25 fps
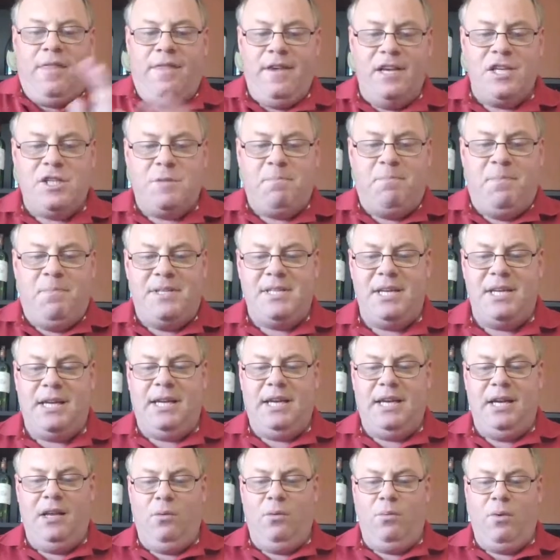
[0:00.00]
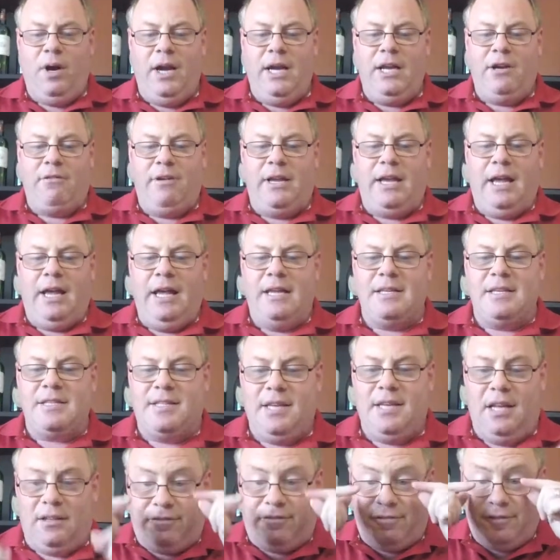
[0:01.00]
This particular winery
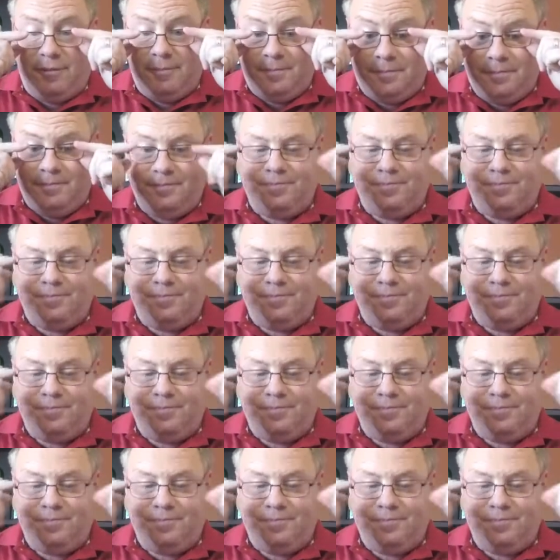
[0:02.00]
itself